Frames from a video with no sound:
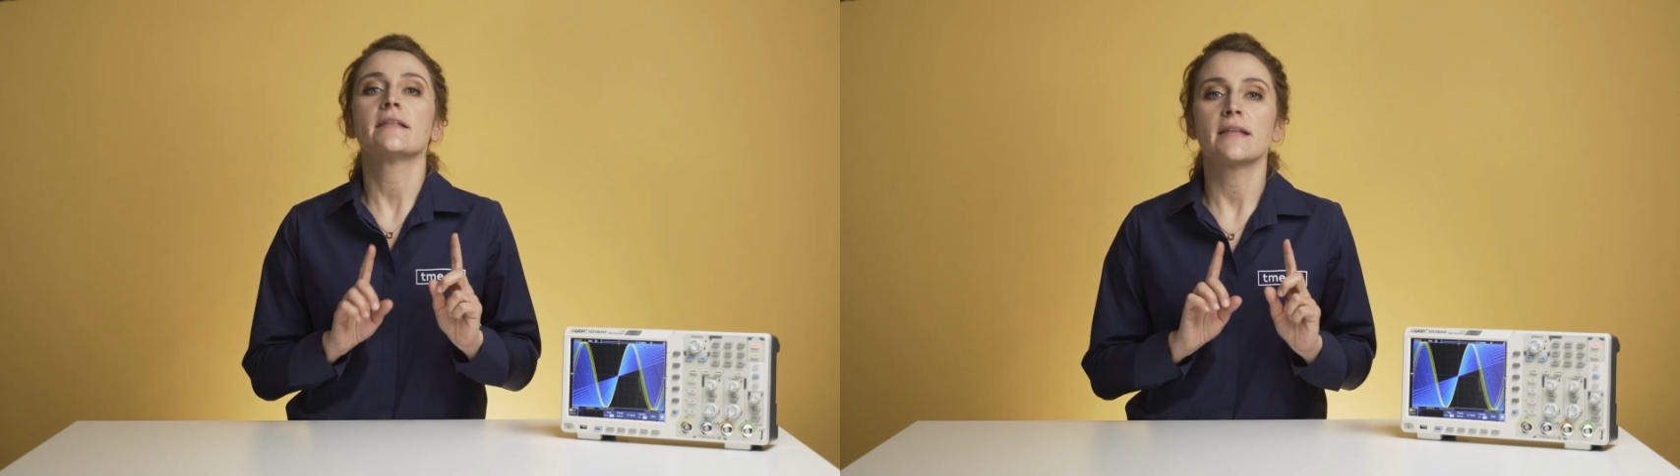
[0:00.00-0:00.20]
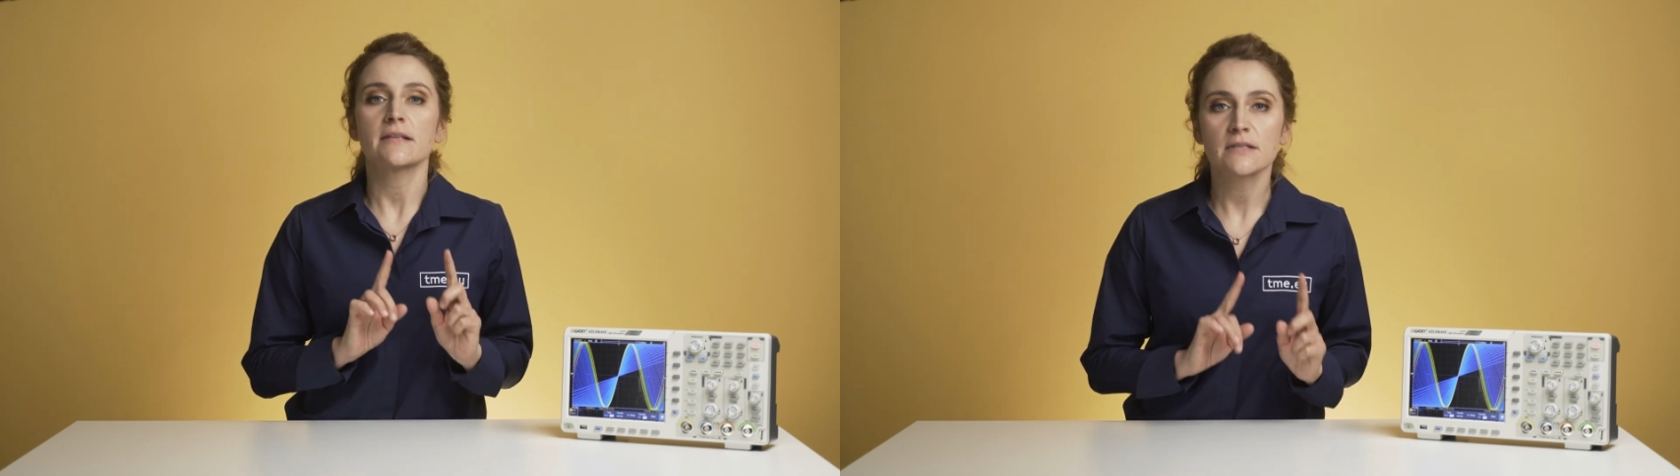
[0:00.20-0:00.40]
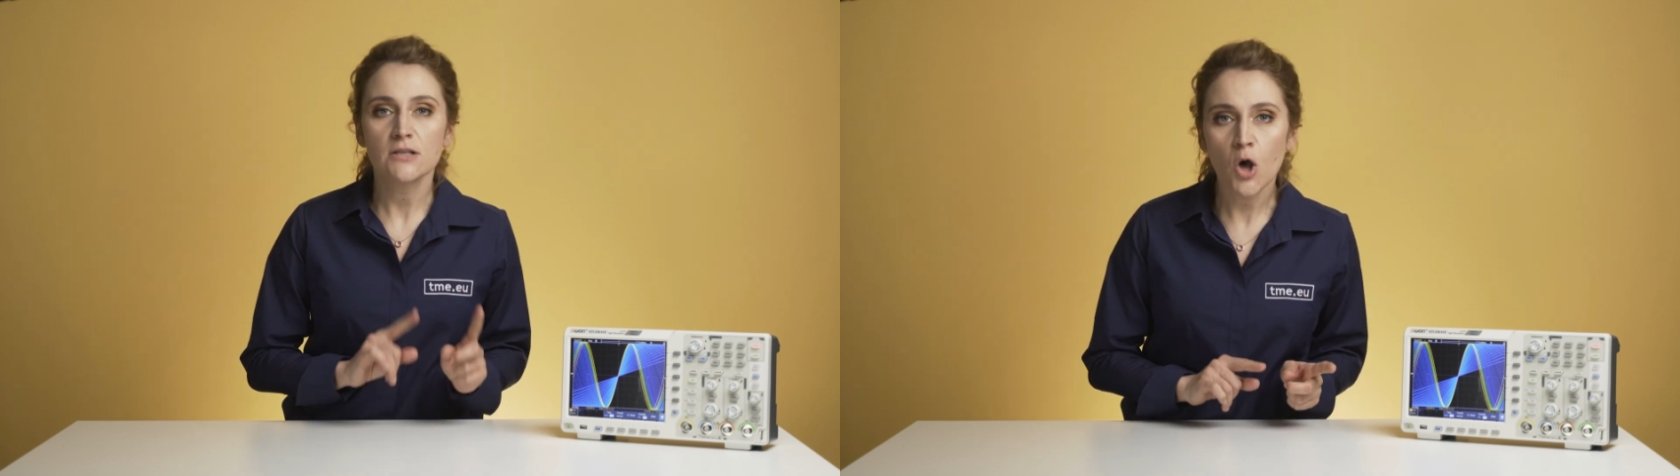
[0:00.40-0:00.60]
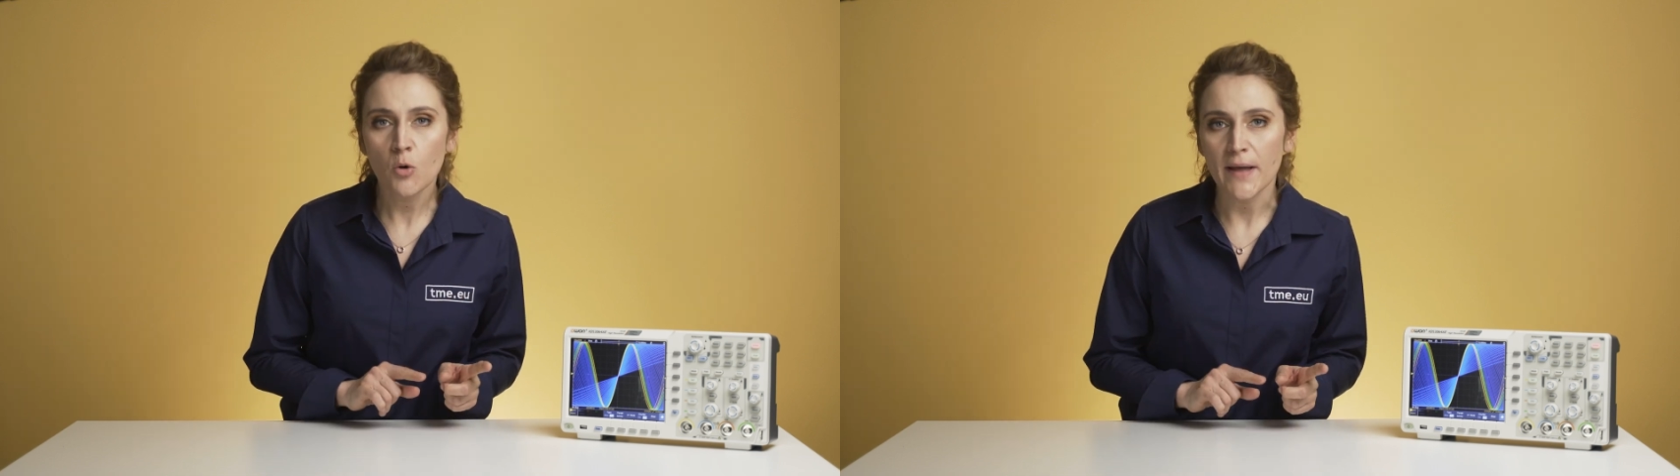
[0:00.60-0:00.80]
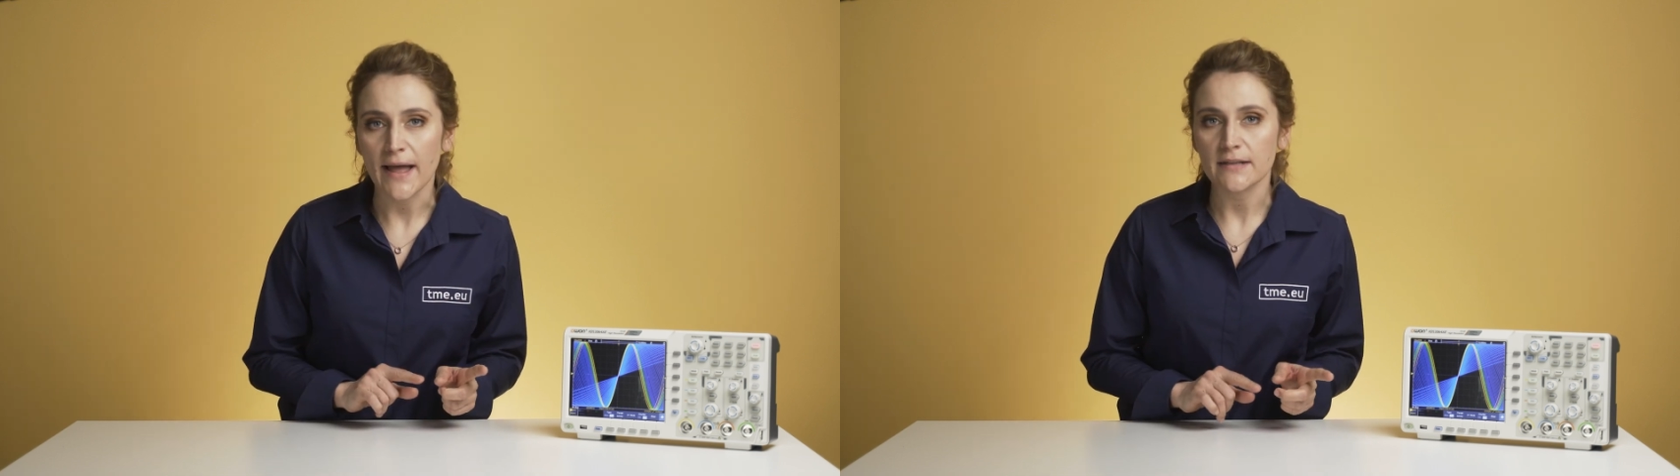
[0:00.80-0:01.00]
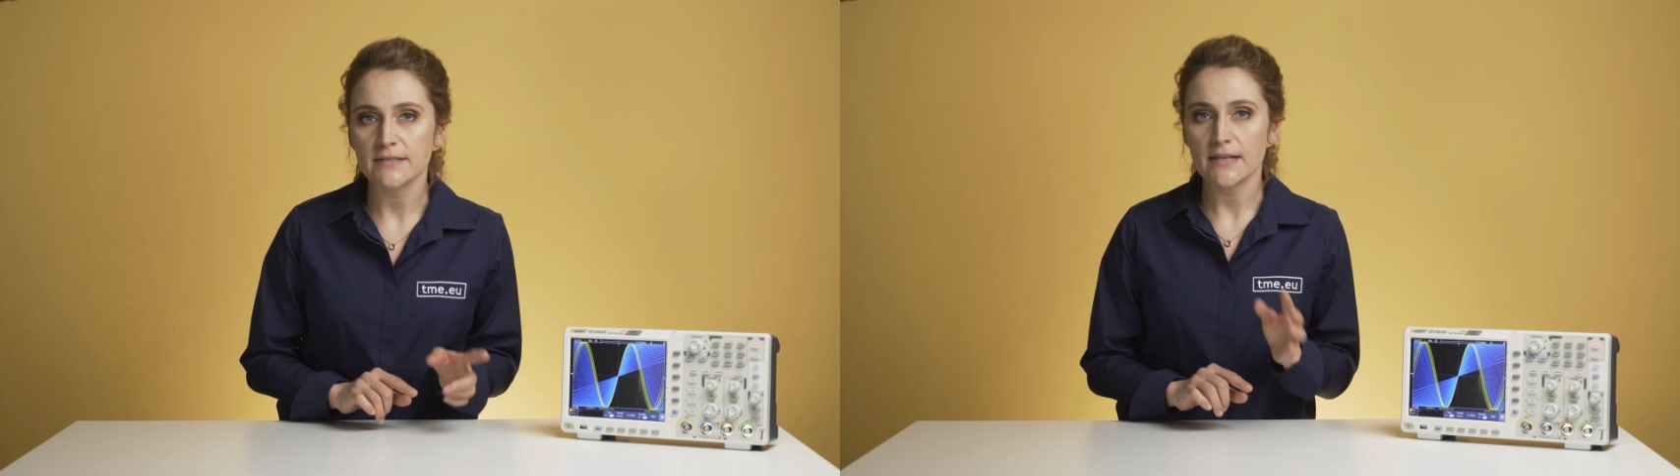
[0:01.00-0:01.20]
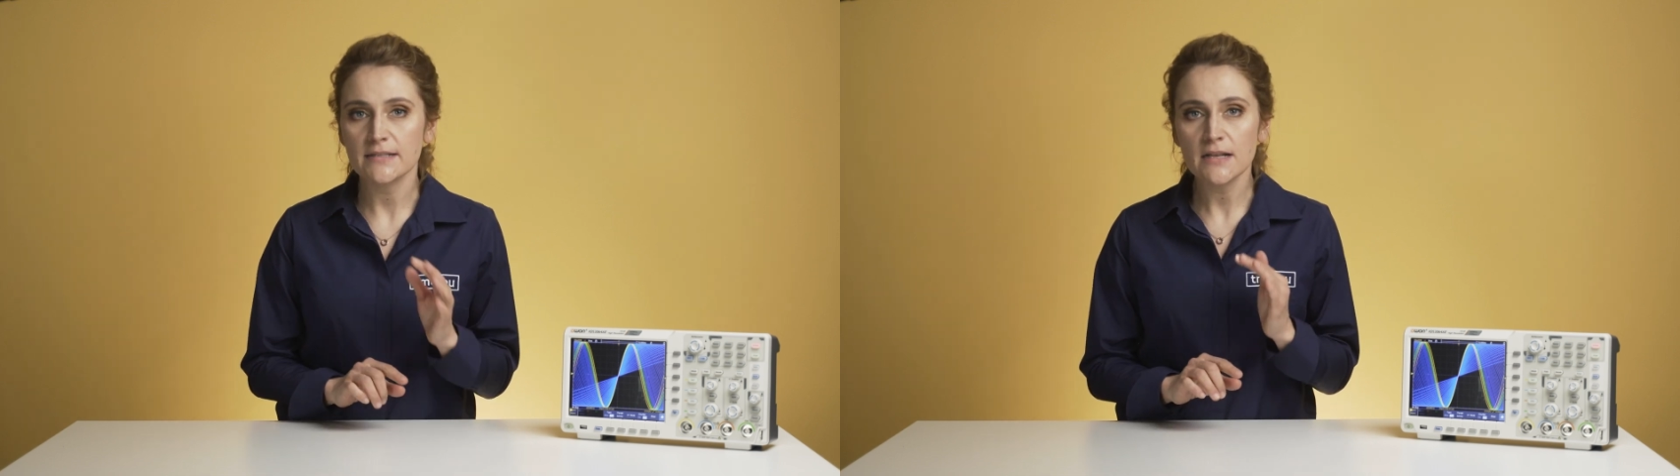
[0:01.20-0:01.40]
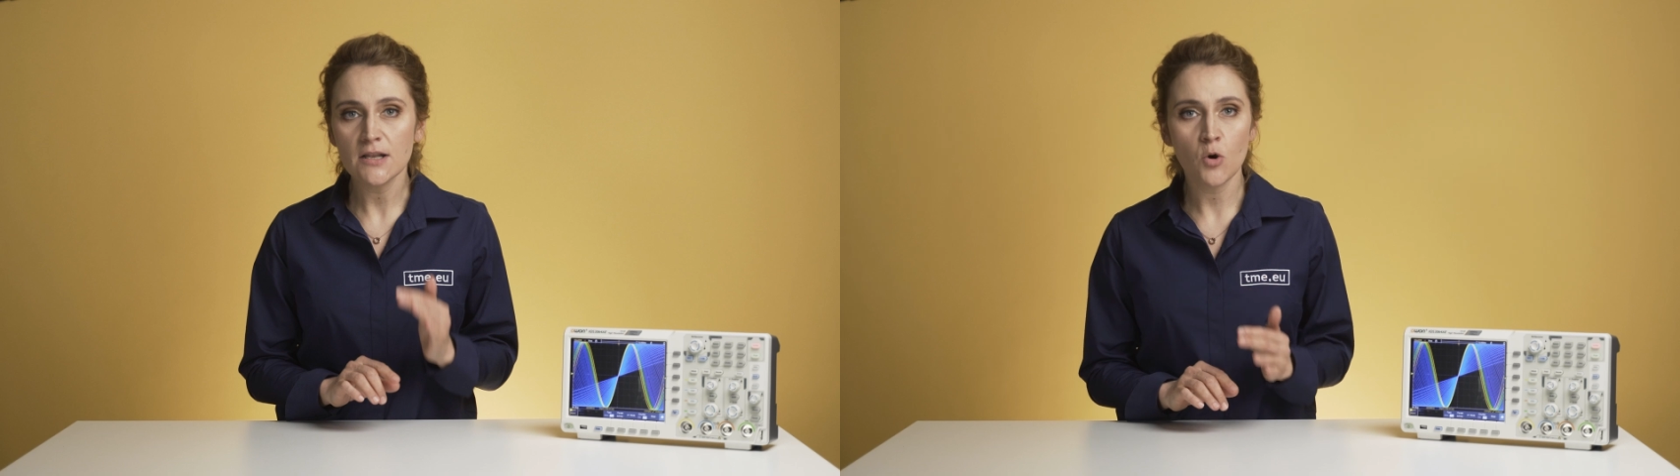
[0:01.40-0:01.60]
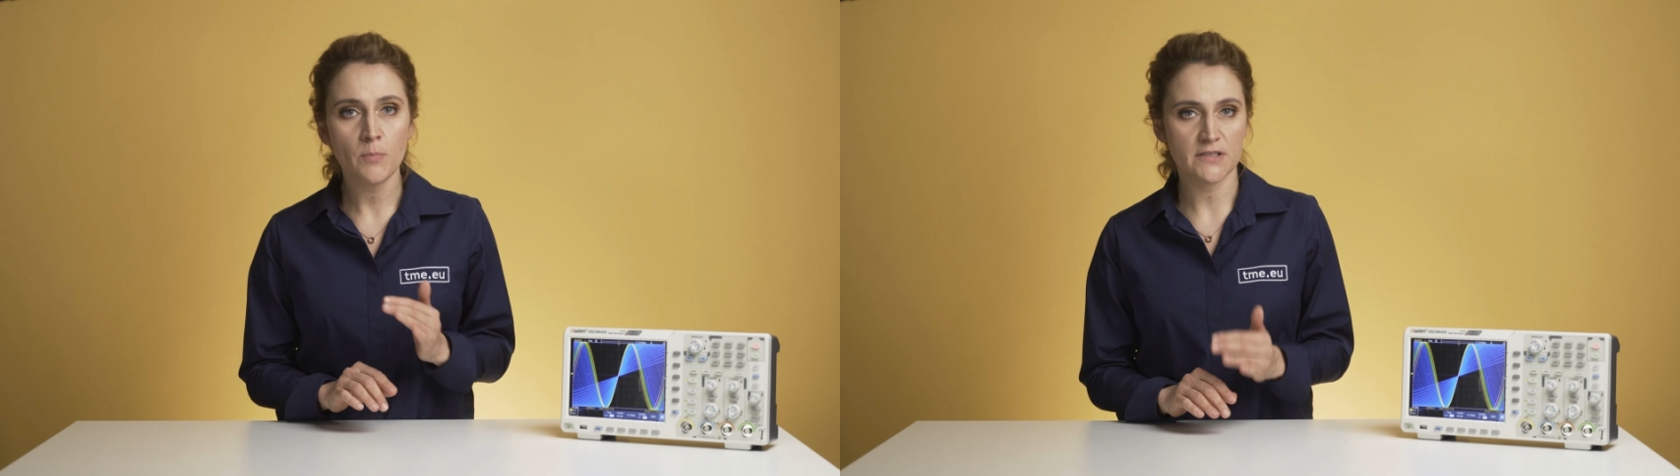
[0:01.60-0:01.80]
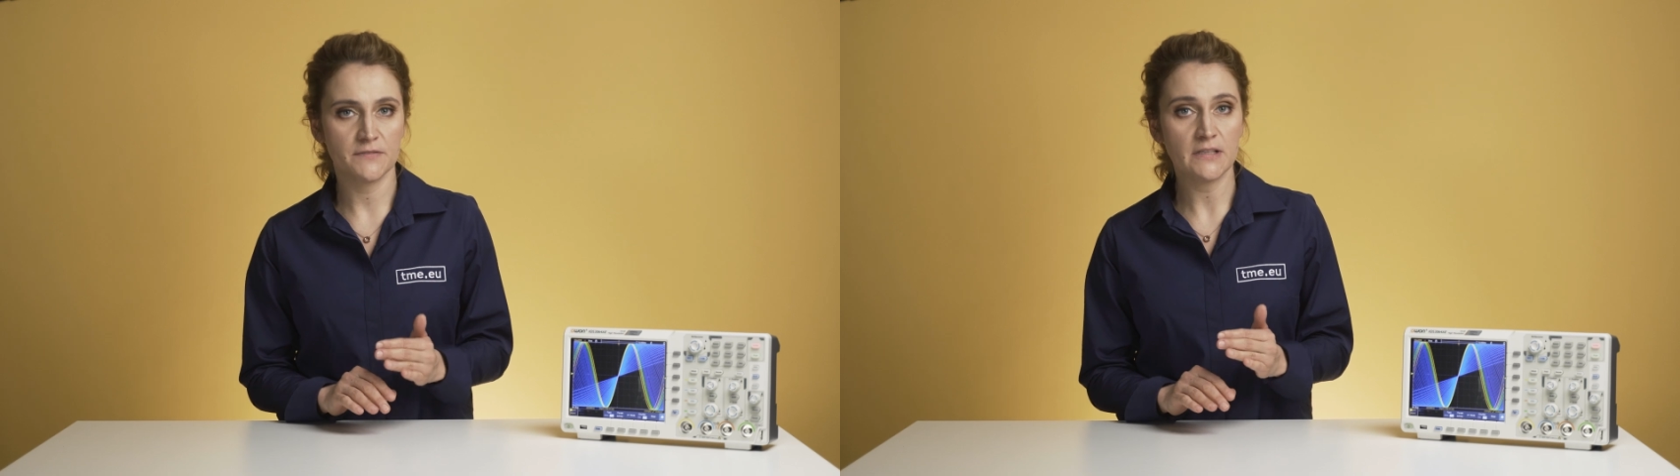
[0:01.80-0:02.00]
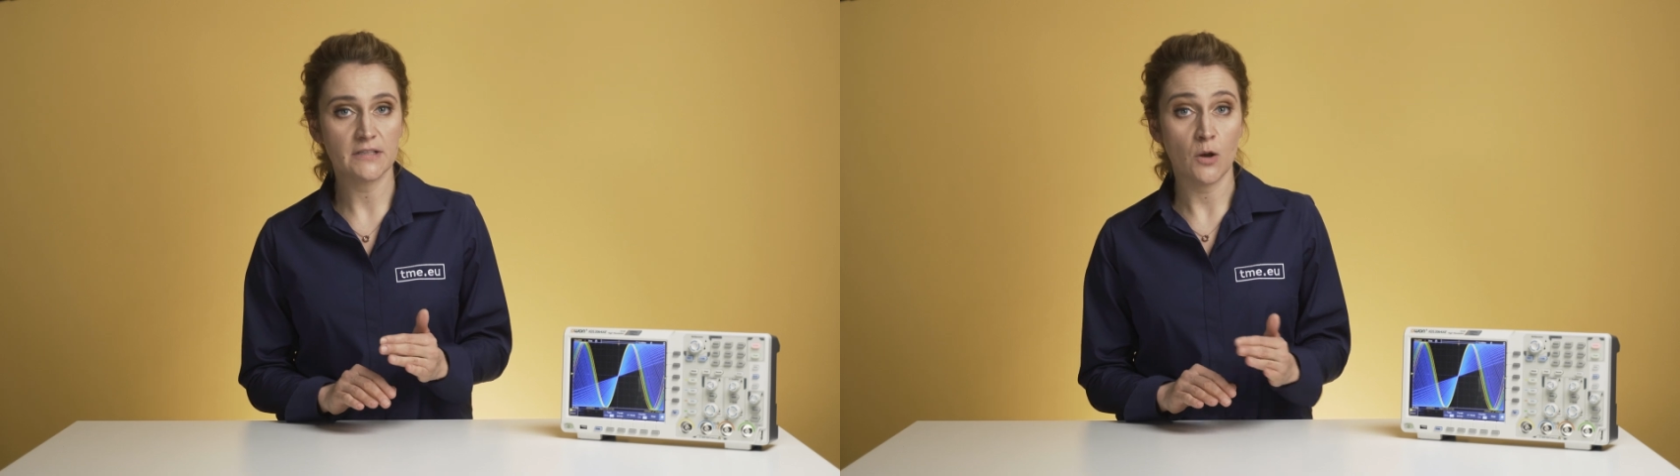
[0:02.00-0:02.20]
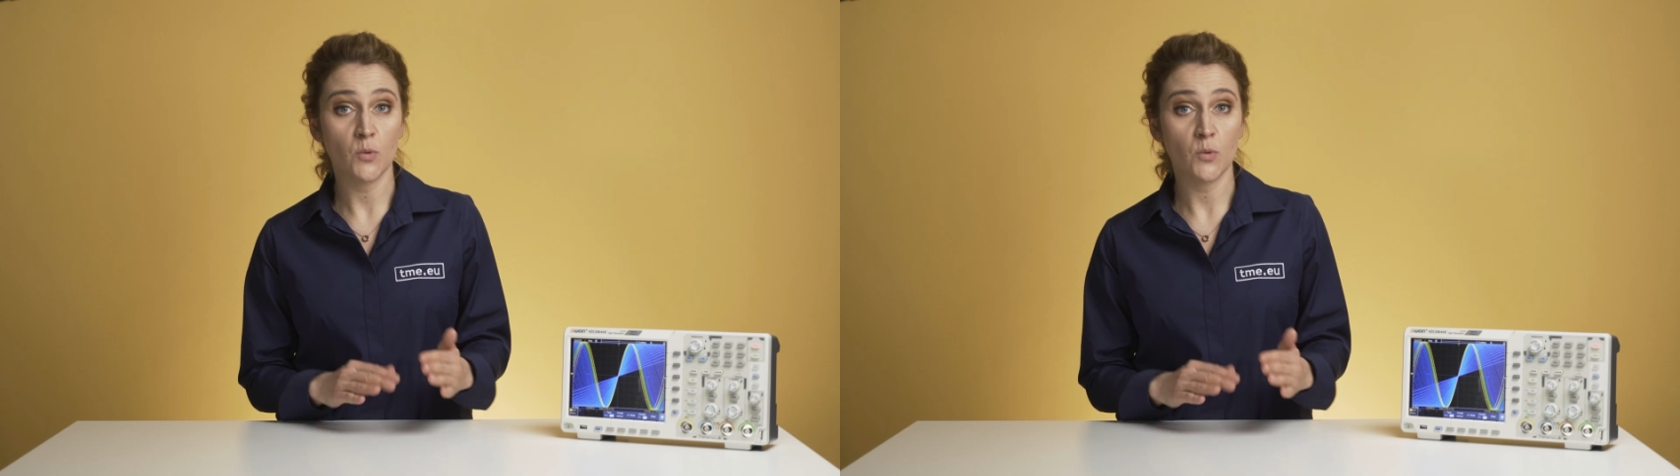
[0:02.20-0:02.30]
The scope acts as a low-pass filter